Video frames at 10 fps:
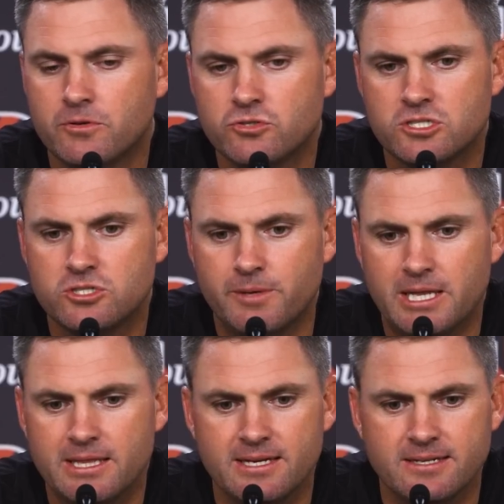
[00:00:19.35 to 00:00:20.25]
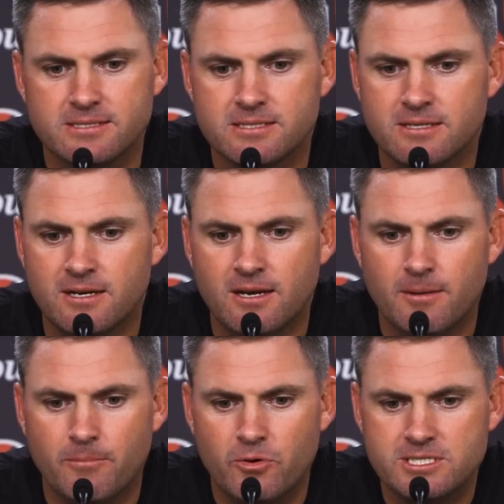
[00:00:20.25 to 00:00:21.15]
There's just too many things,
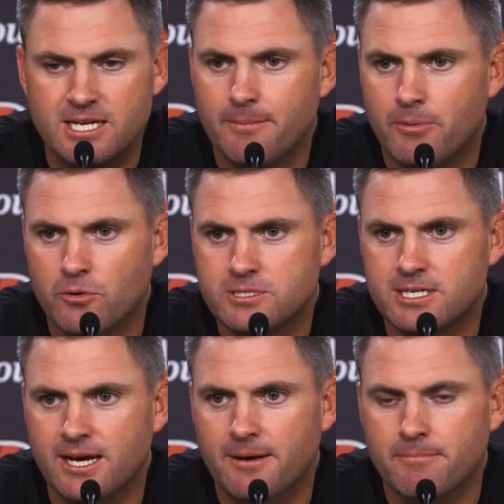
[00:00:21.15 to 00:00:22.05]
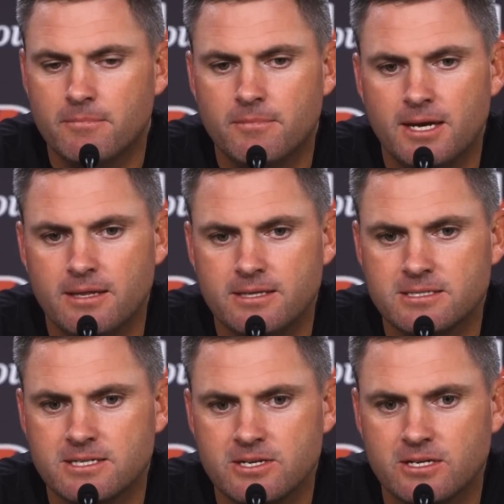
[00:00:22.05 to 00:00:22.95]
pre-snap, post-snap, and
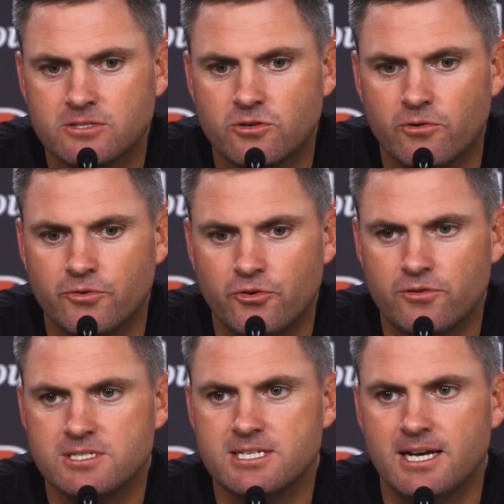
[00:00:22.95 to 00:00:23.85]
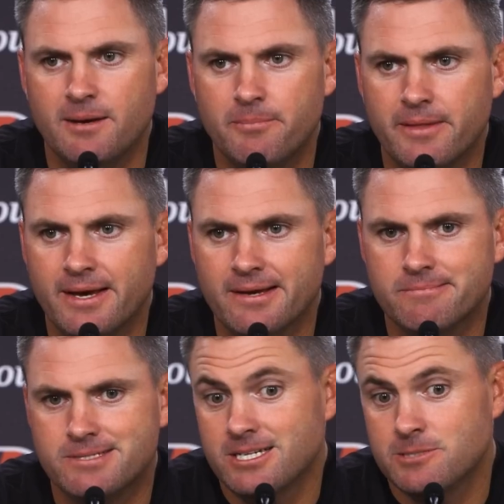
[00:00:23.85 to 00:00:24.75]
things they control during the snap that
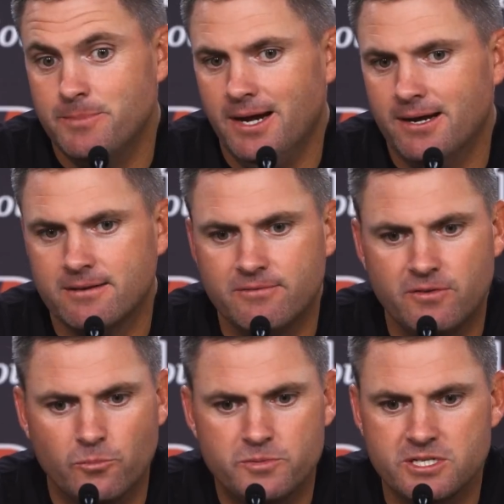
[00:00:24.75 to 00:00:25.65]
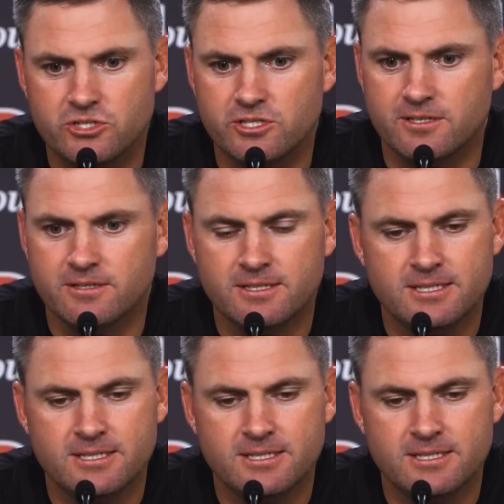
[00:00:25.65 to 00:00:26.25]
set us back, field position.